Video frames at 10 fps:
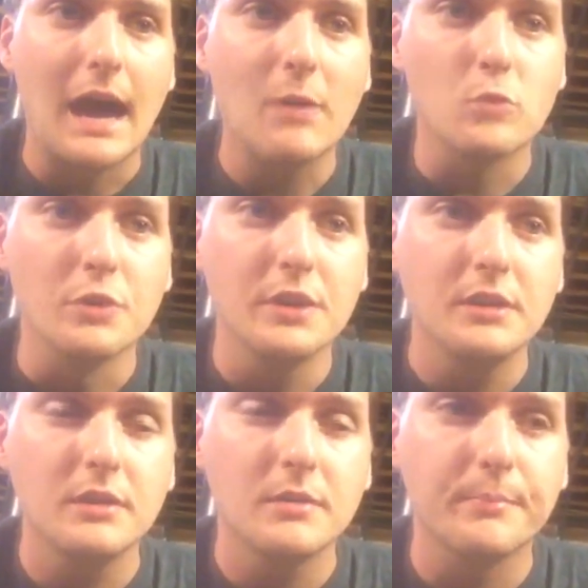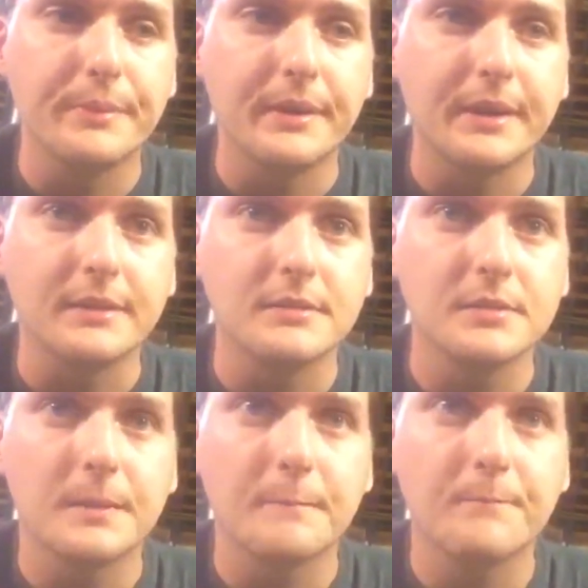I would,
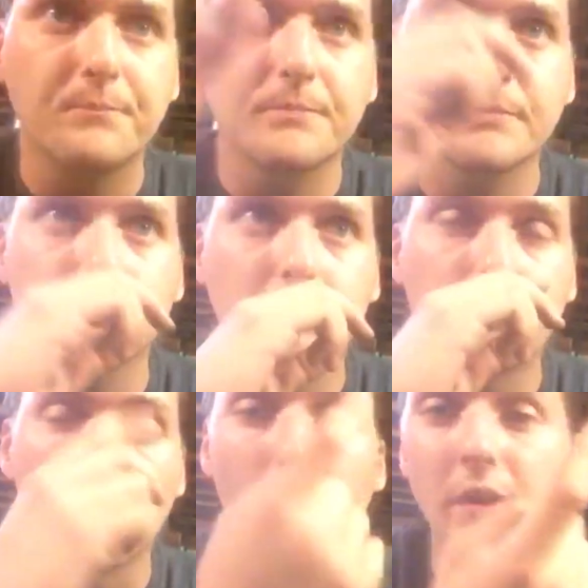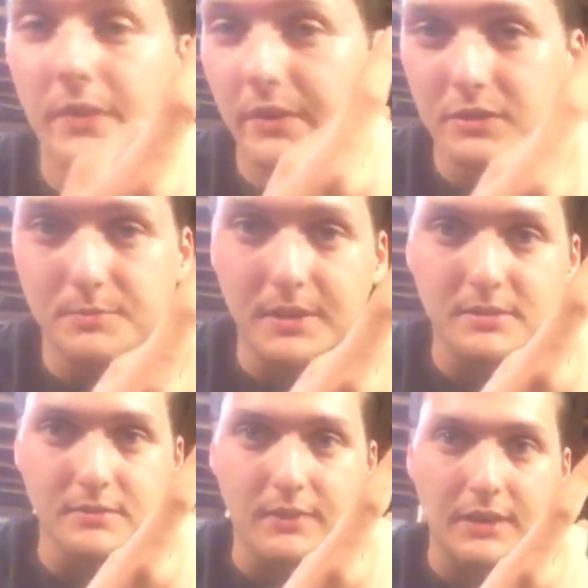but for one, they're
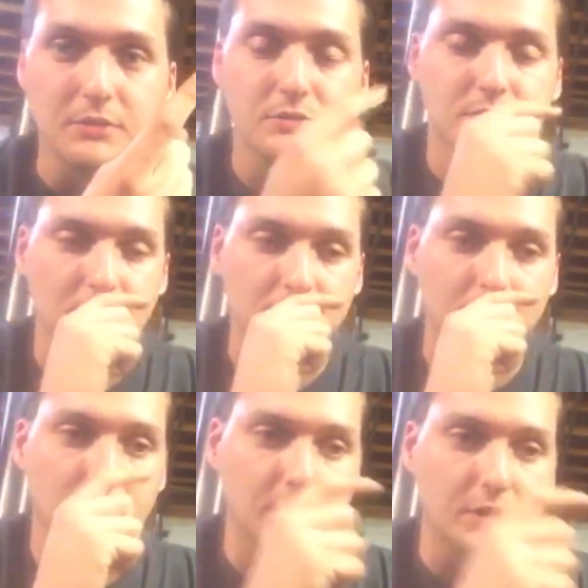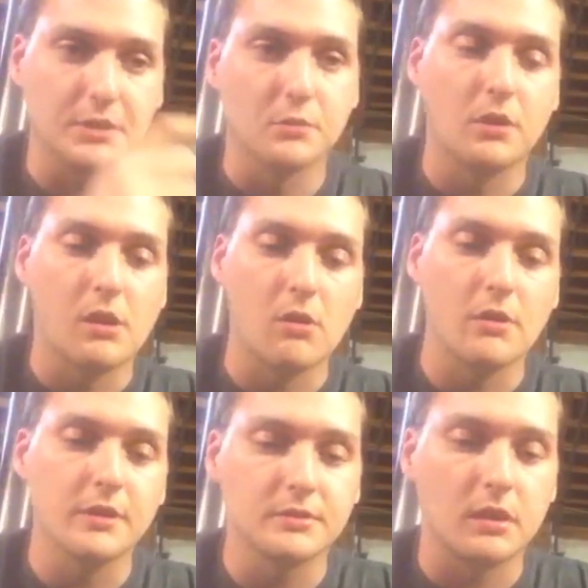expensive. I used a year one
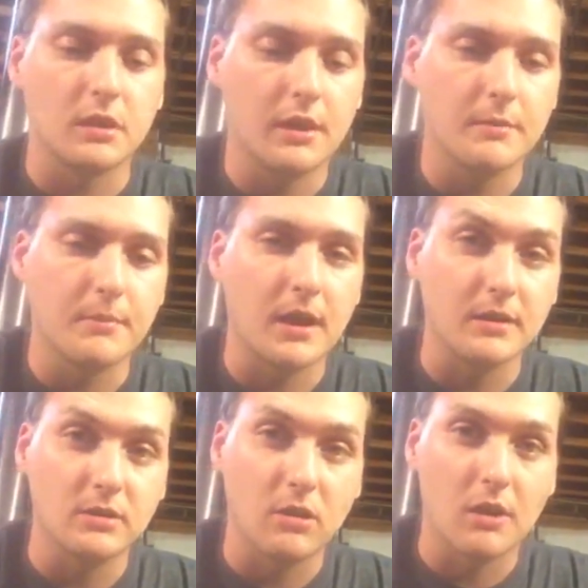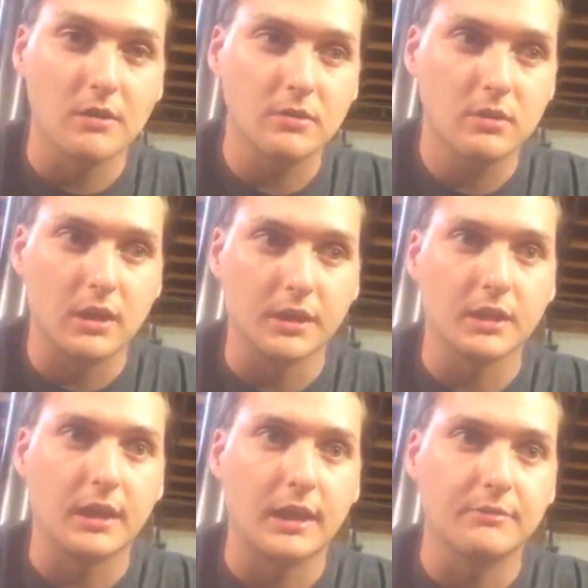harness on my Dart.
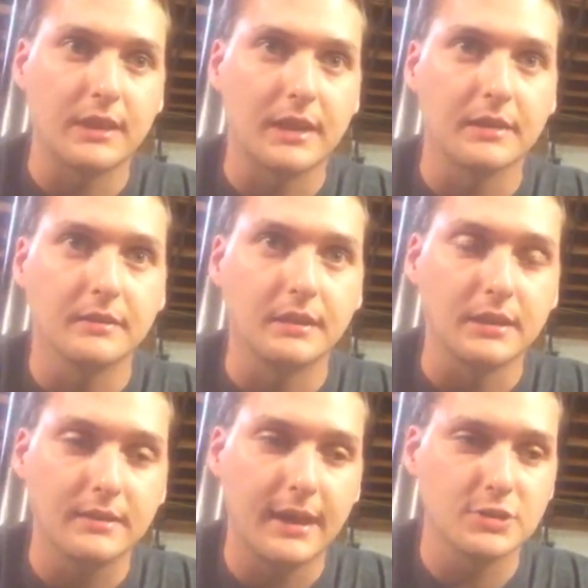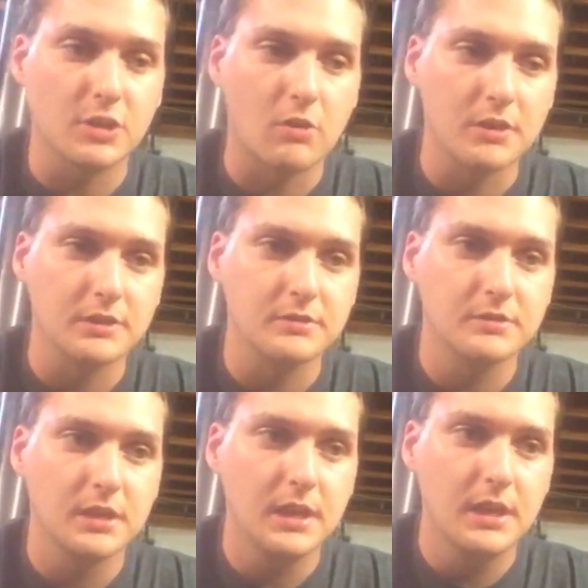I've got an in-dash
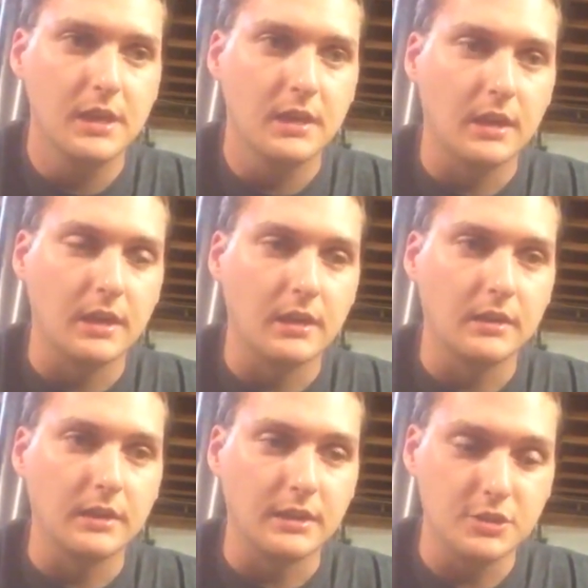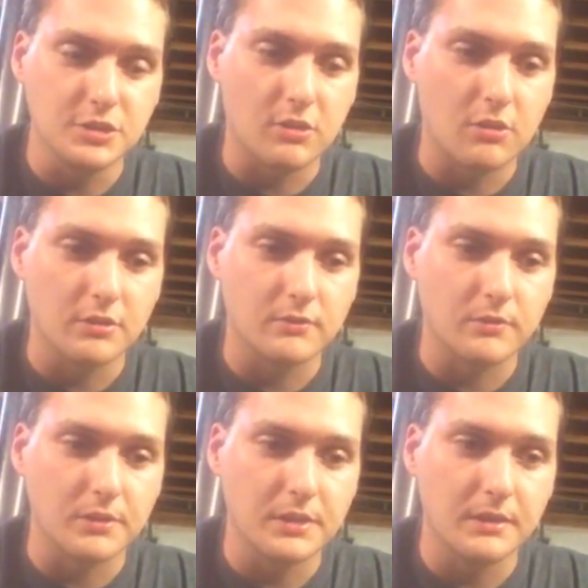harness and an engine harness
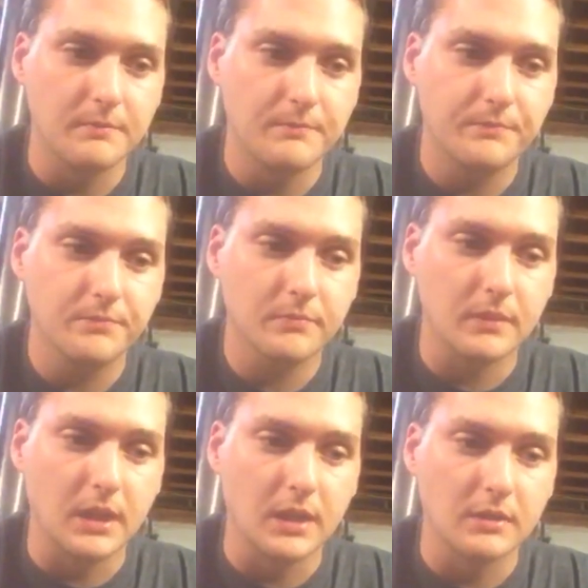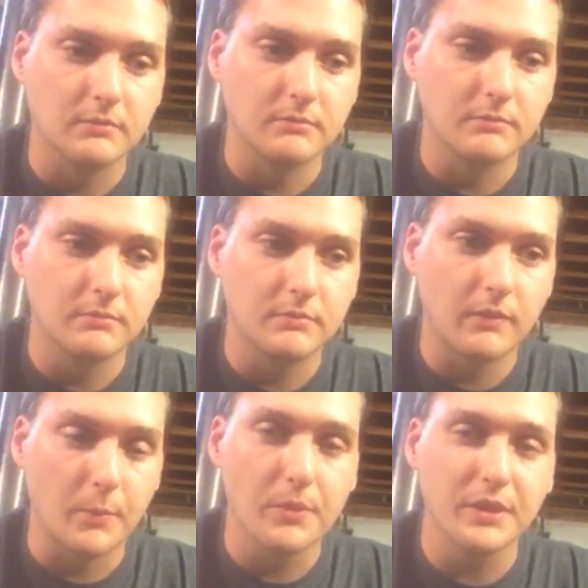for it, and
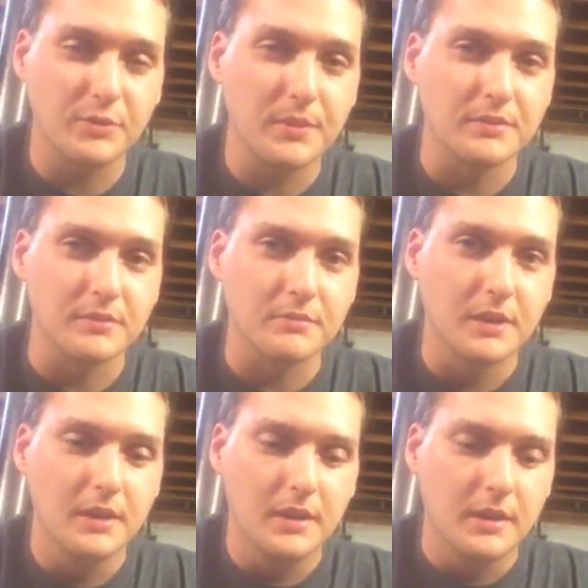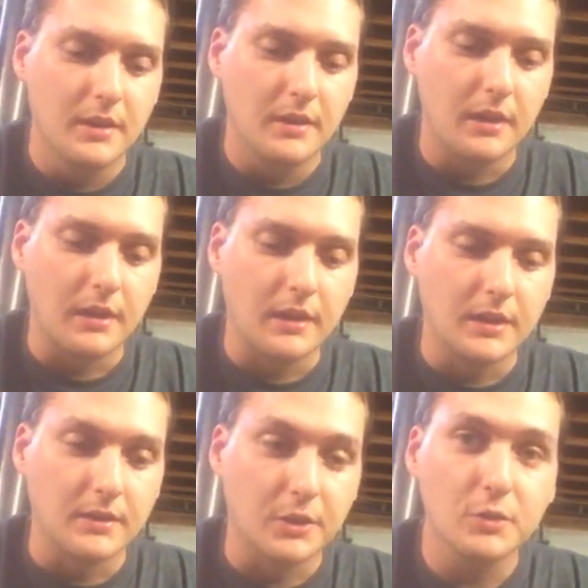they're pretty expensive.
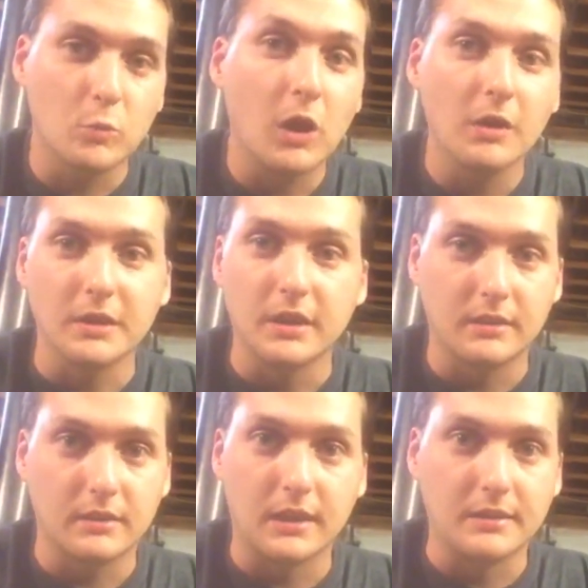And they're good quality.